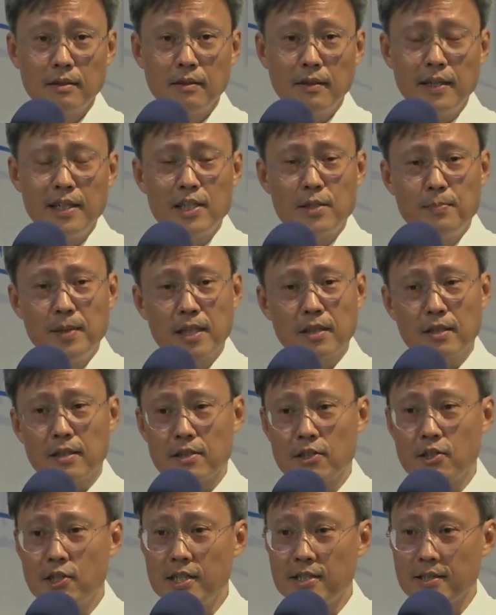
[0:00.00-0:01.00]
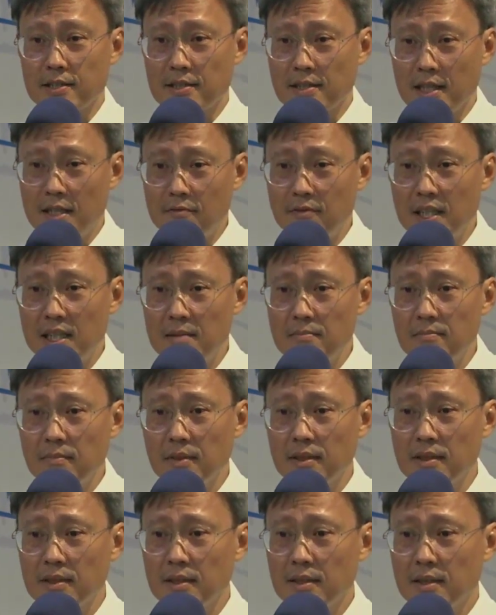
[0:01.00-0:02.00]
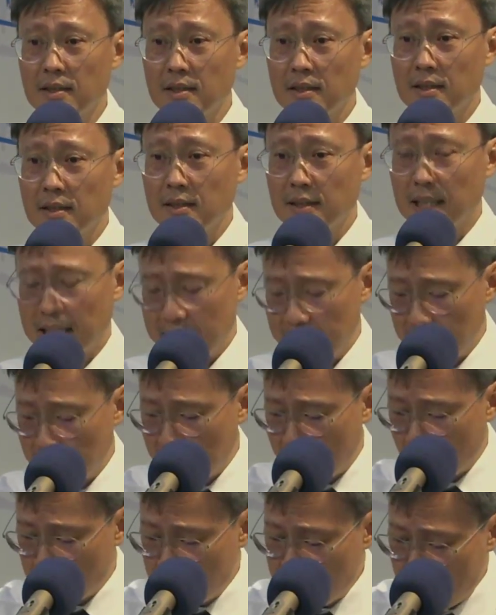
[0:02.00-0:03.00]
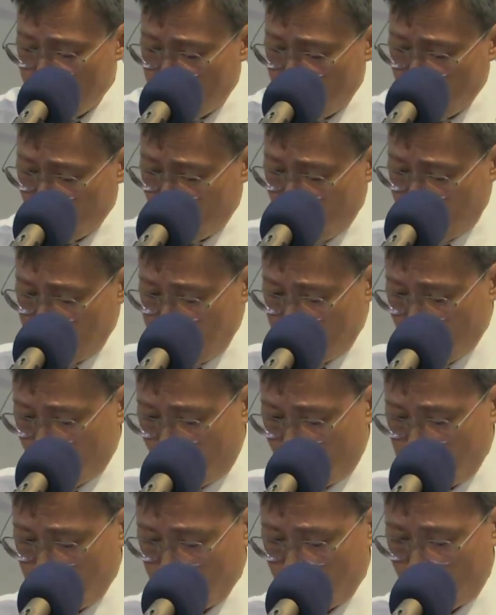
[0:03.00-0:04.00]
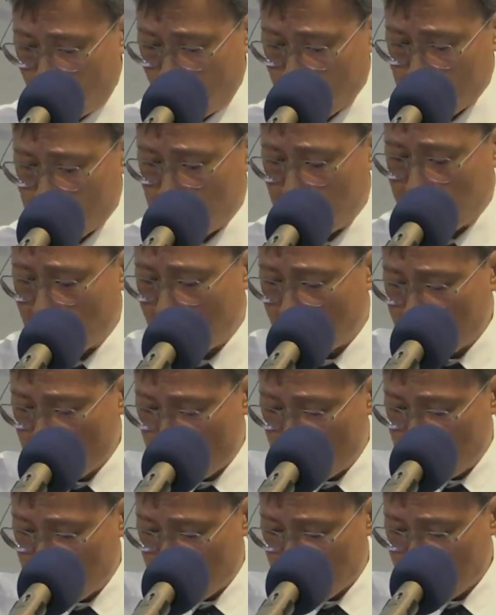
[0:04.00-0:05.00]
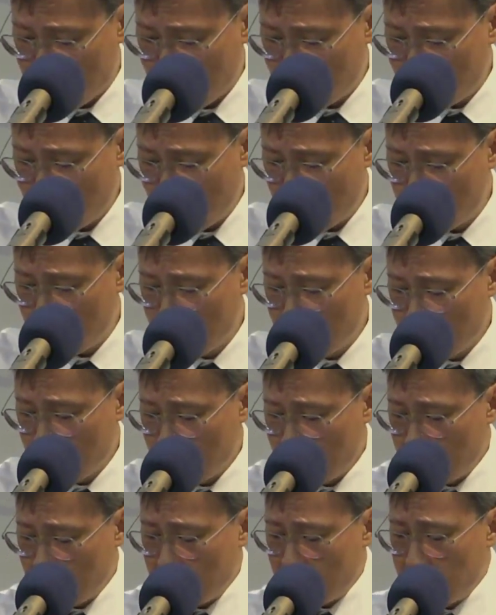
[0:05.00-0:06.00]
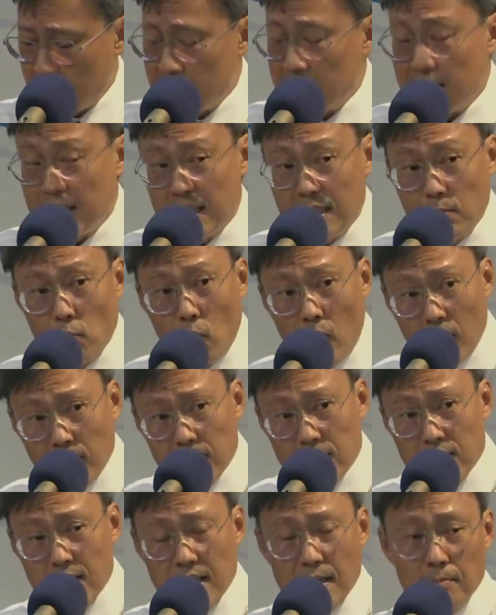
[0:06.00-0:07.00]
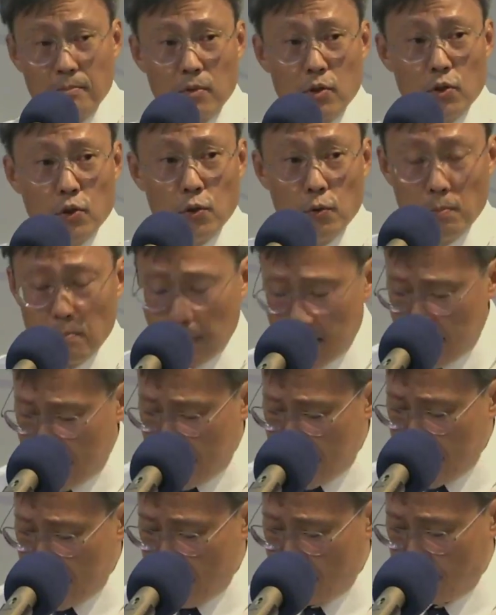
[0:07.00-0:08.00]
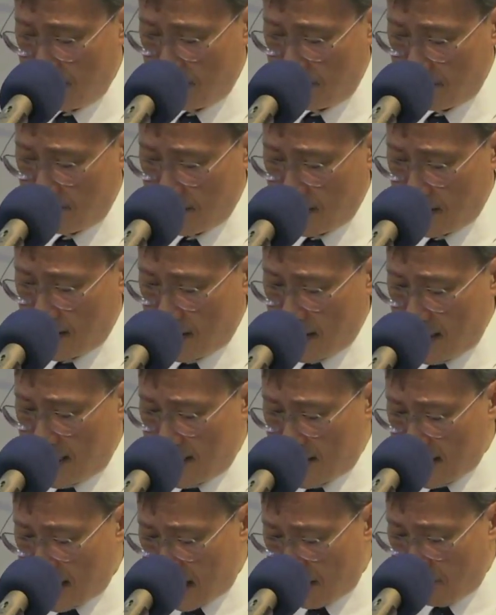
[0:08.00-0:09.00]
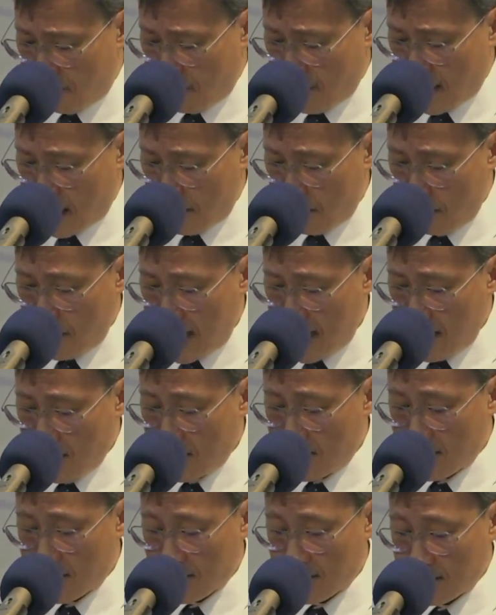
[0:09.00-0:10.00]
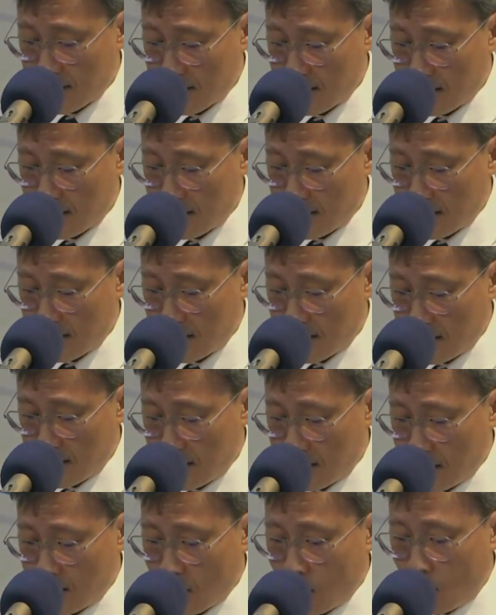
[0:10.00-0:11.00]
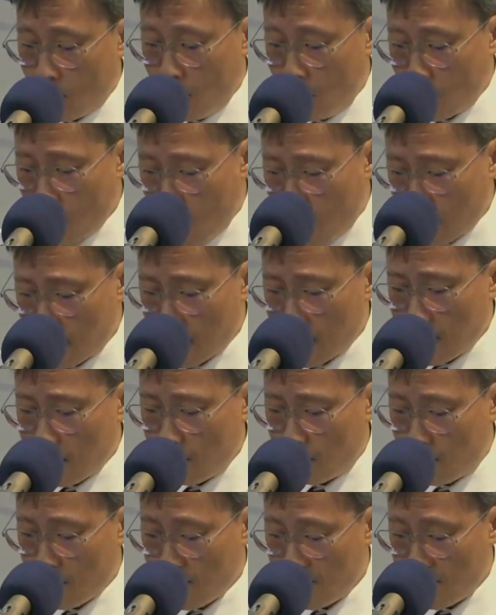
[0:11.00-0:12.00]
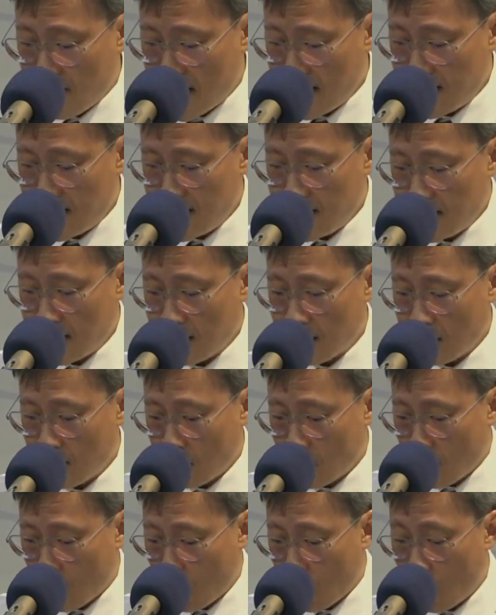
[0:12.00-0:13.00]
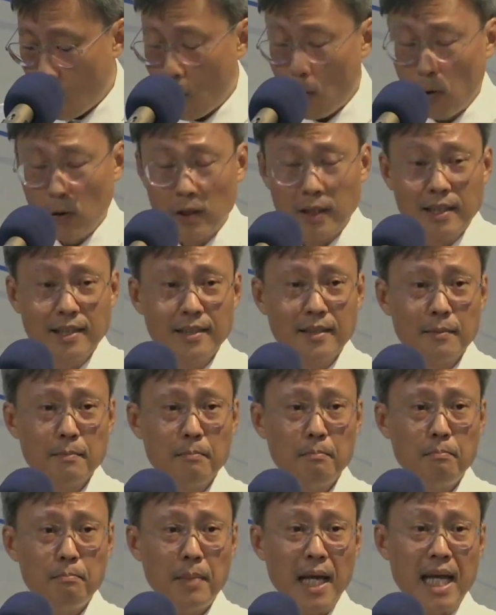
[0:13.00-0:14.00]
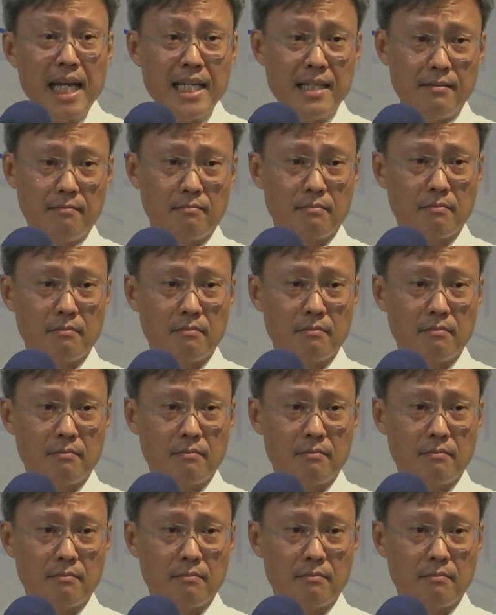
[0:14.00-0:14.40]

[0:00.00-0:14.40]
It's because Jesus loved them that He allowed death to run its awful course. Because Jesus loved them, He wants them to believe. His love for them means not preventing all pain.